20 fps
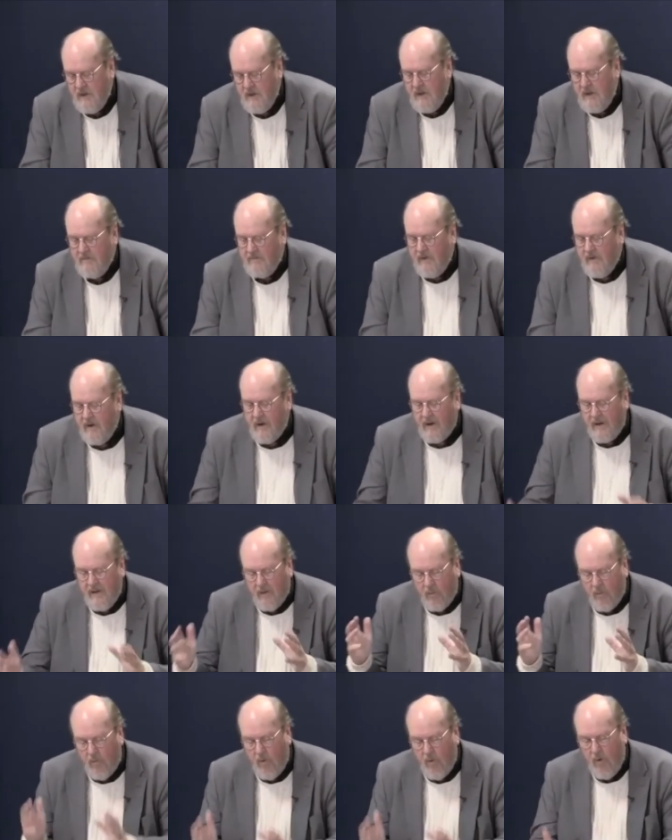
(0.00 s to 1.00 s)
Finally, the
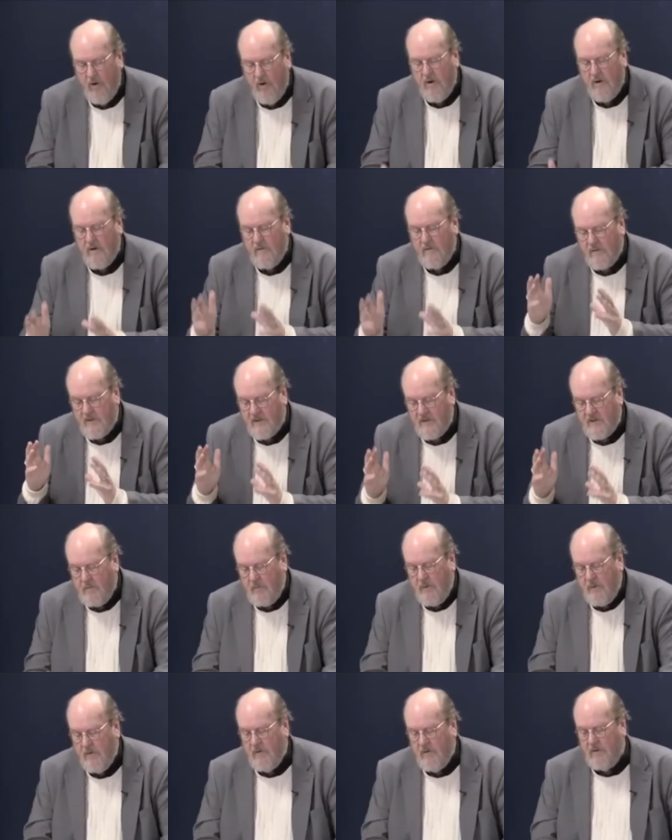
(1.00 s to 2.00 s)
word of
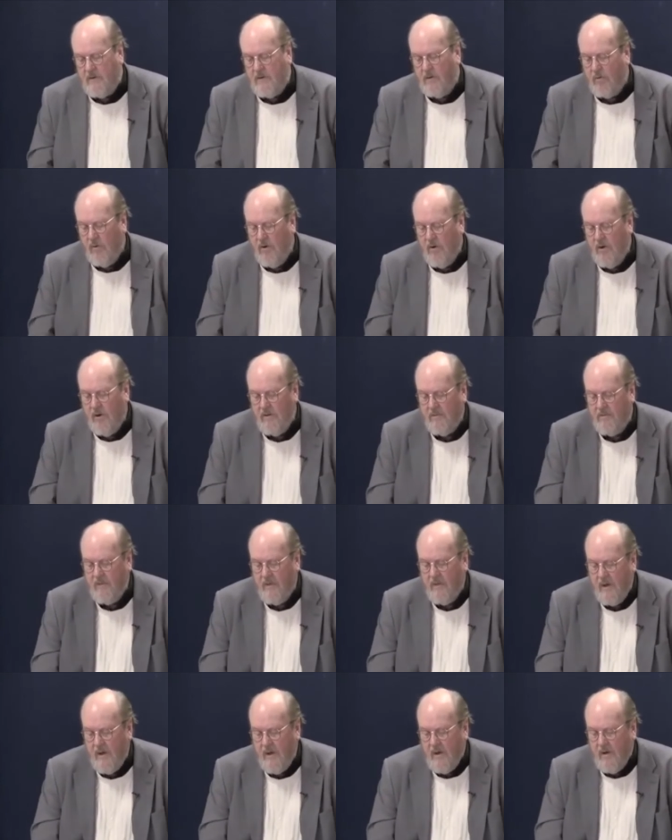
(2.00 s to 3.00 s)
spirit, the word of,
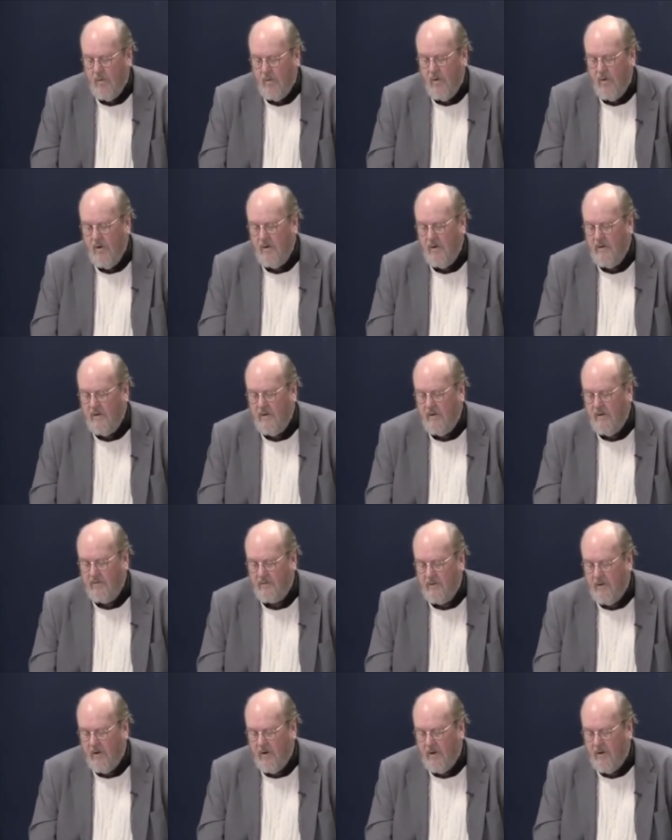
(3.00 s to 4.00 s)
word of
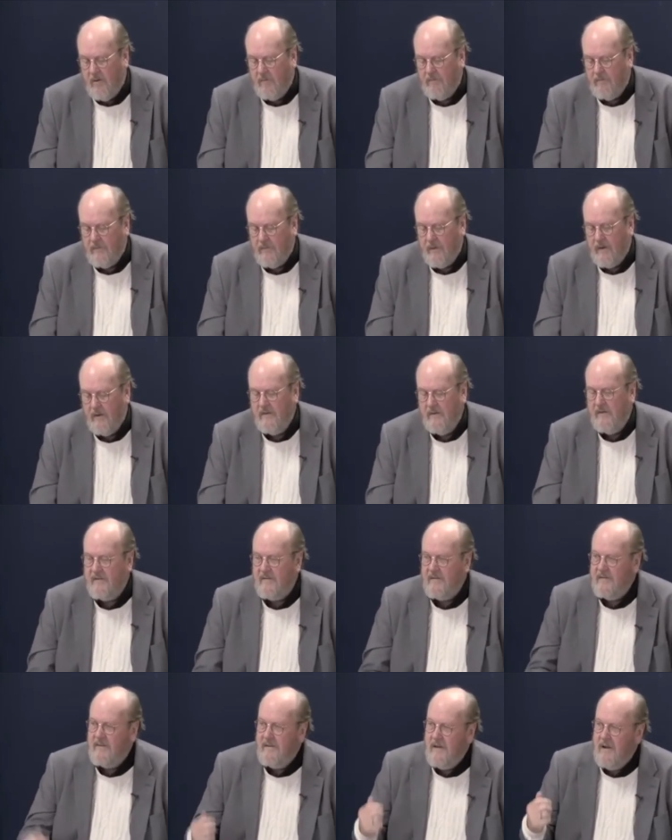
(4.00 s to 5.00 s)
God. And this
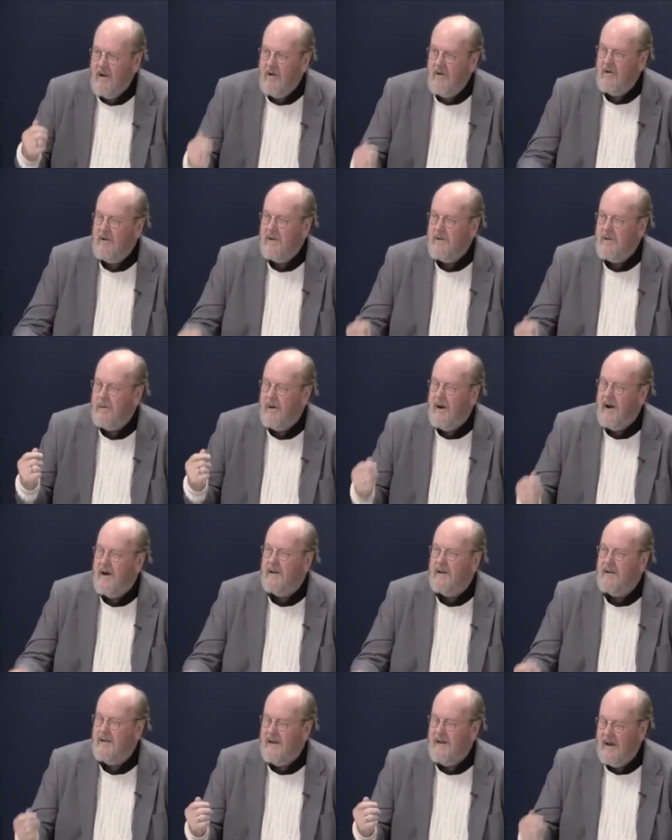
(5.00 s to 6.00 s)
is the only part
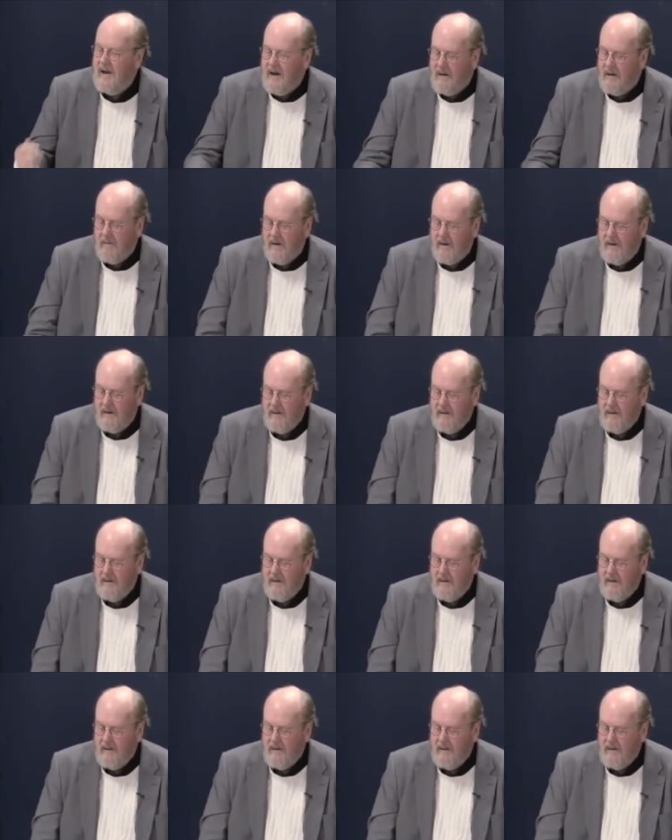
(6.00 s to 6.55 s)
of the armor